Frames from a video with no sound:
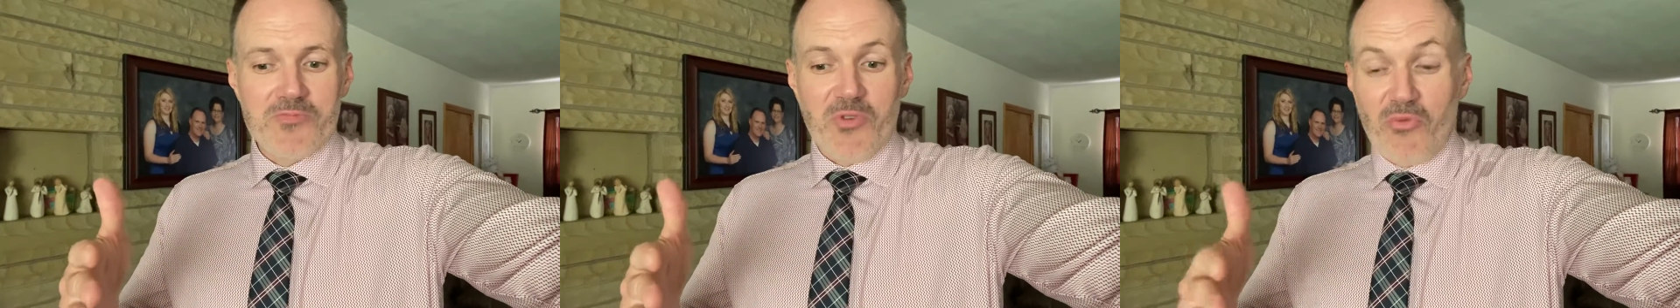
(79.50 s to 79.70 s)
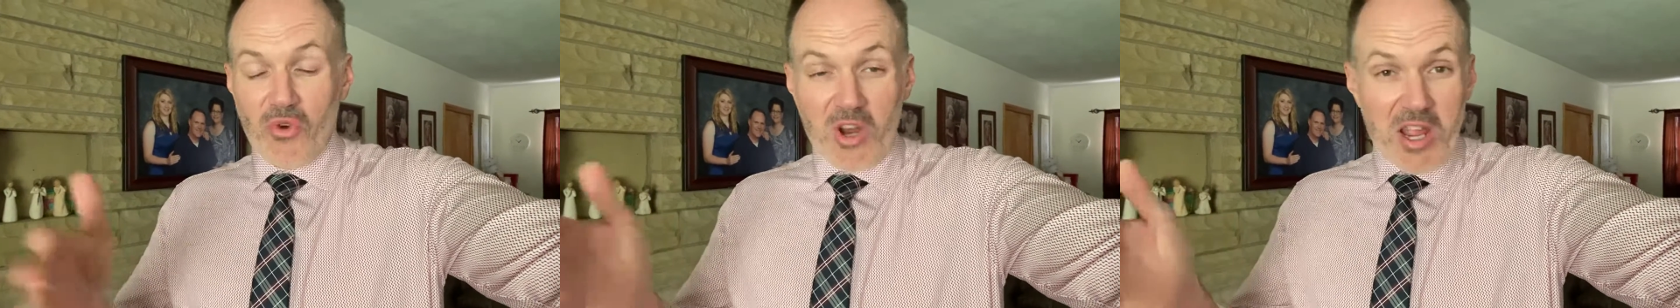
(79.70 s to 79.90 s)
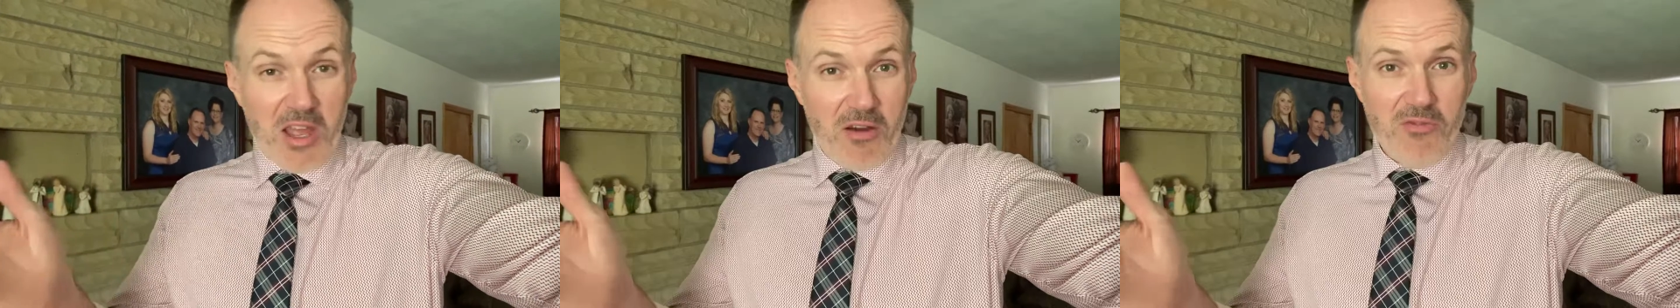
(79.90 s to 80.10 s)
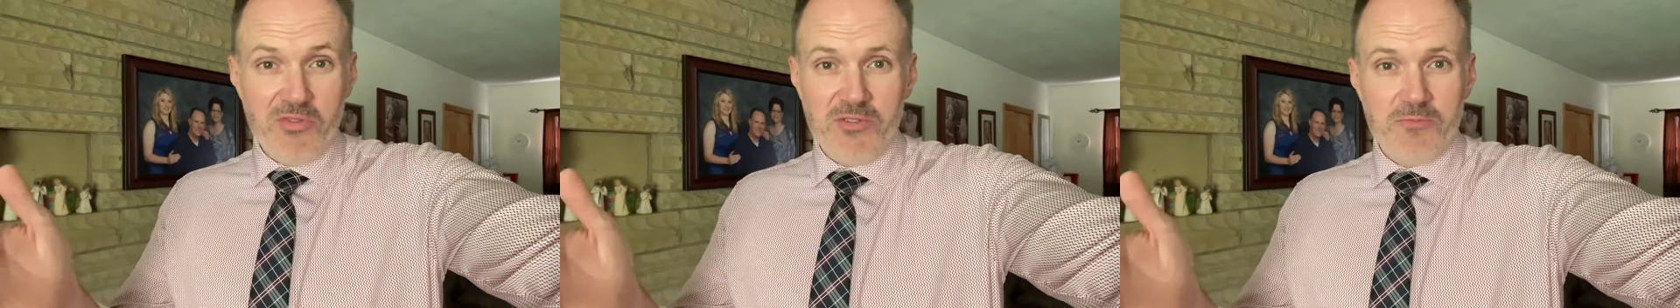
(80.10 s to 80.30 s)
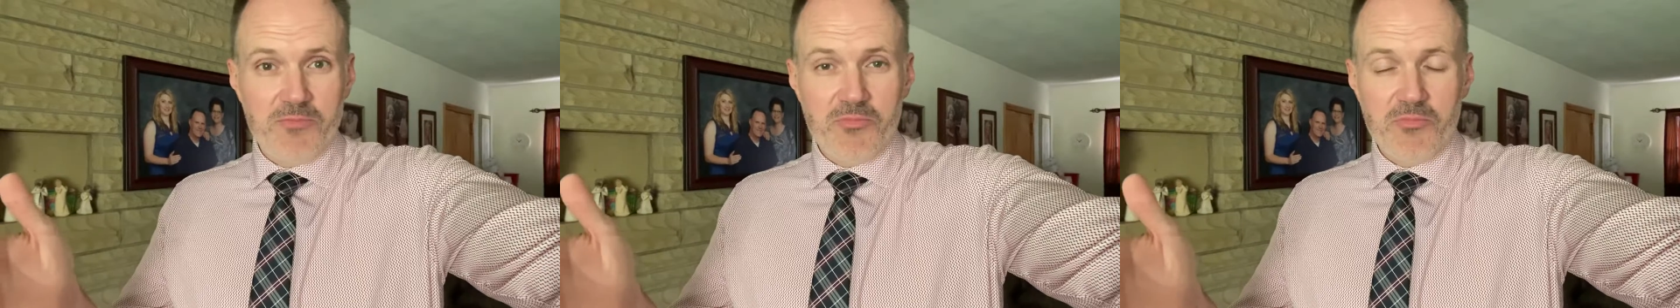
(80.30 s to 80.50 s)
forgive
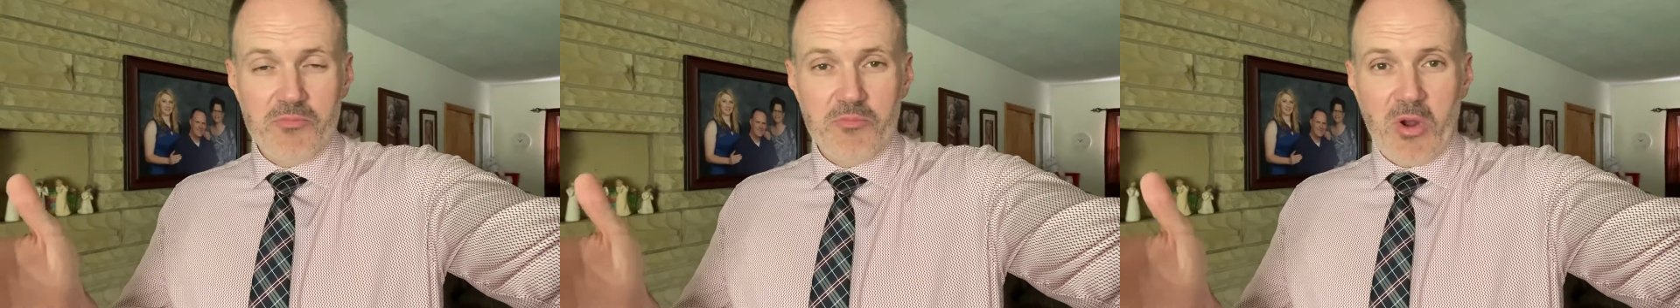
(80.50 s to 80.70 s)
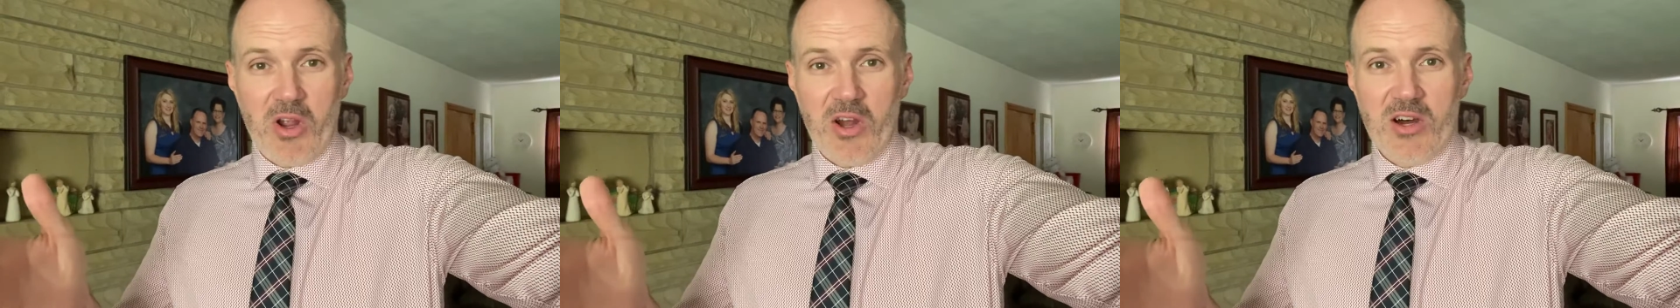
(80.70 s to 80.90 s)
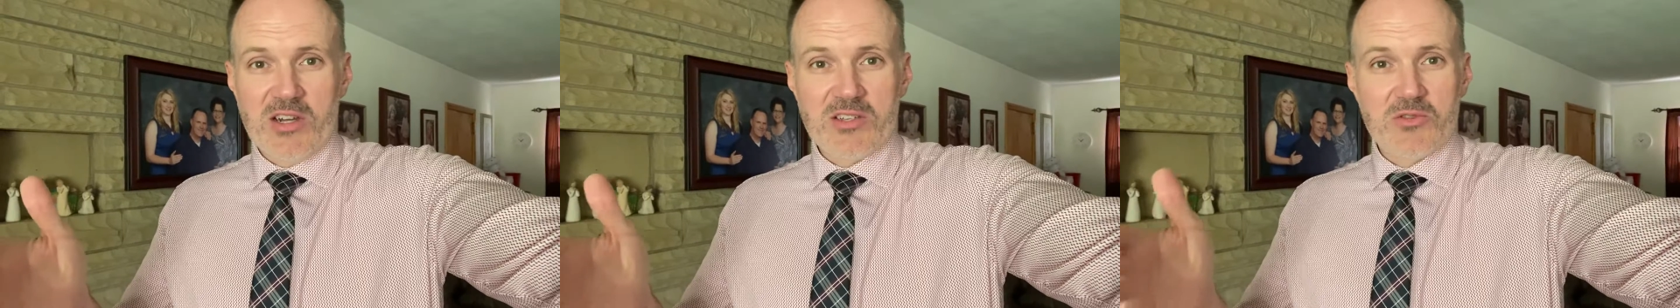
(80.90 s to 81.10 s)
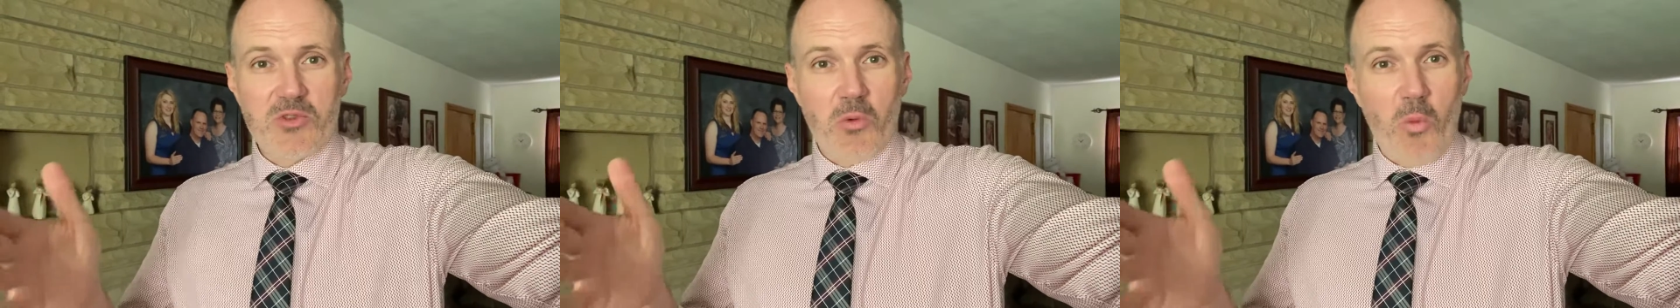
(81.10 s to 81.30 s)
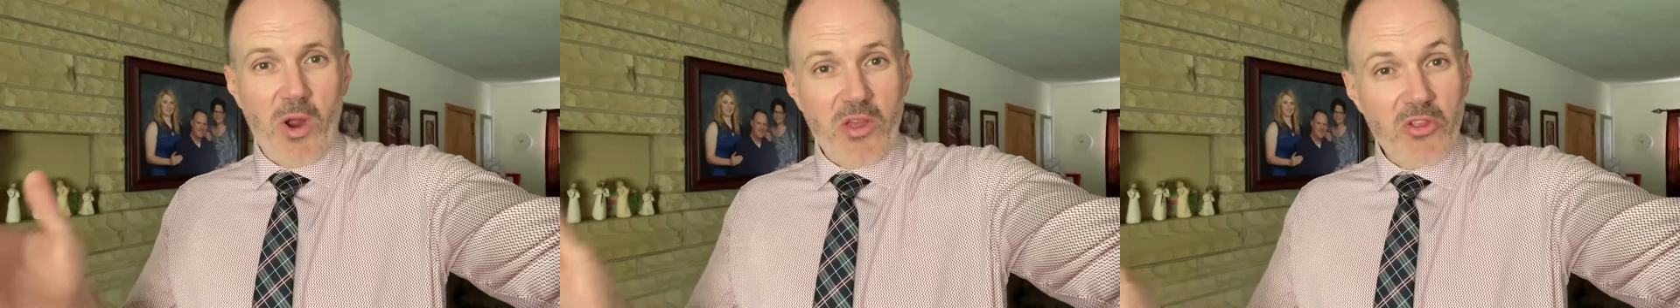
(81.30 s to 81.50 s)
because the
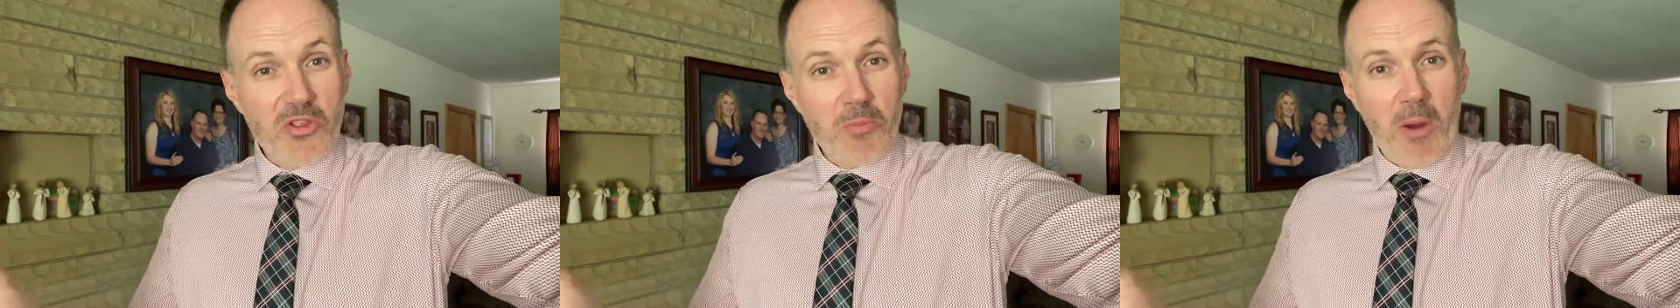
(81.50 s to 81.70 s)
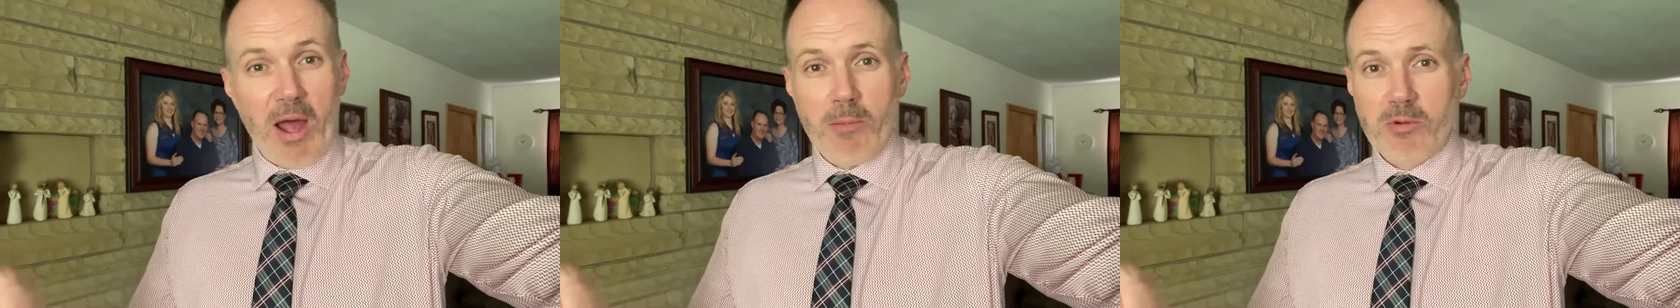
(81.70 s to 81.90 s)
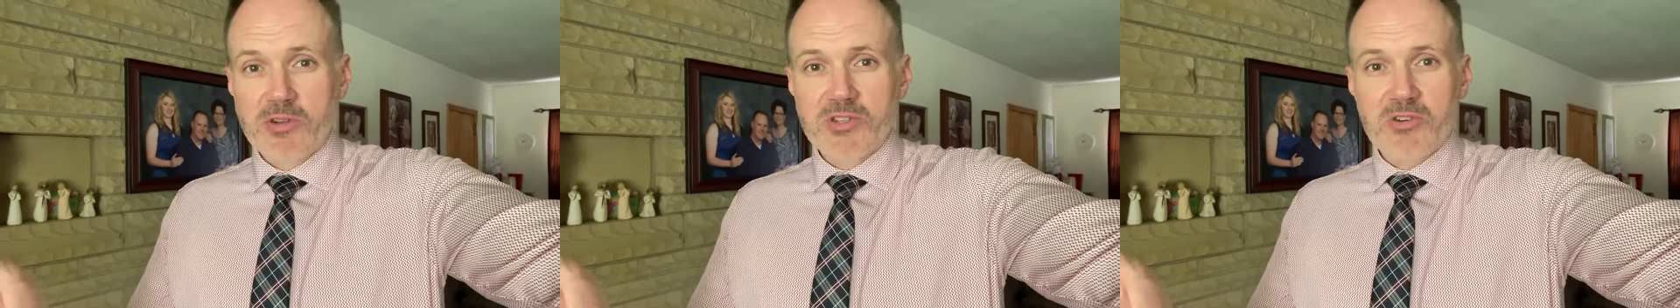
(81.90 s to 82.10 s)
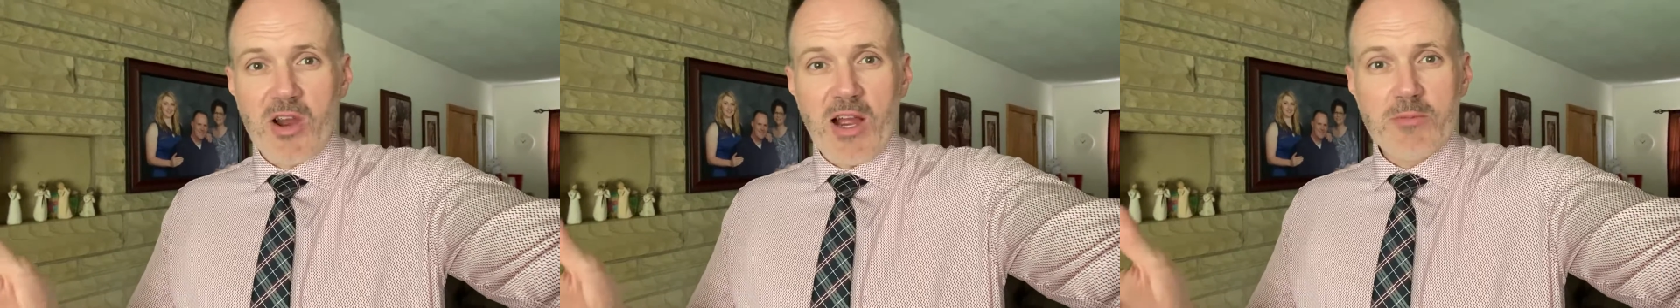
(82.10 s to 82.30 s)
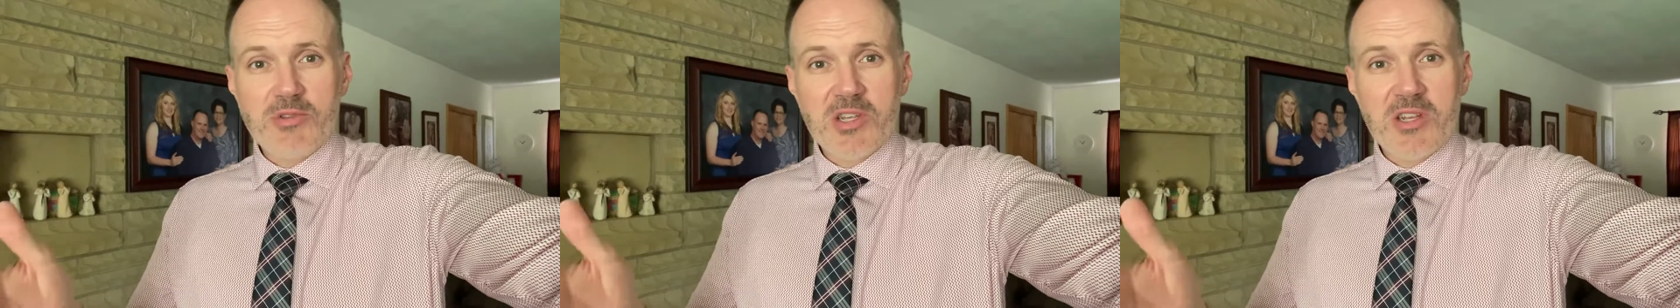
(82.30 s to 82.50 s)
way that the Bible
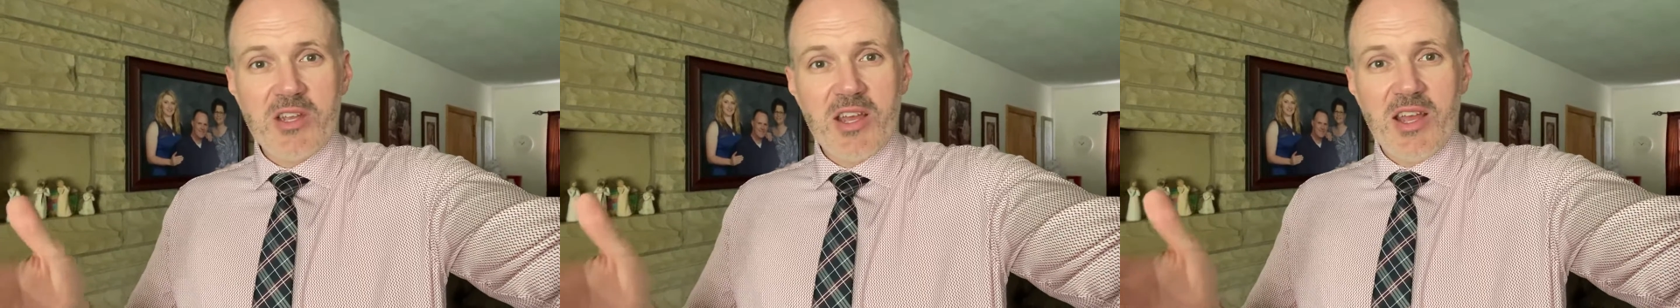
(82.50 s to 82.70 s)
describes it,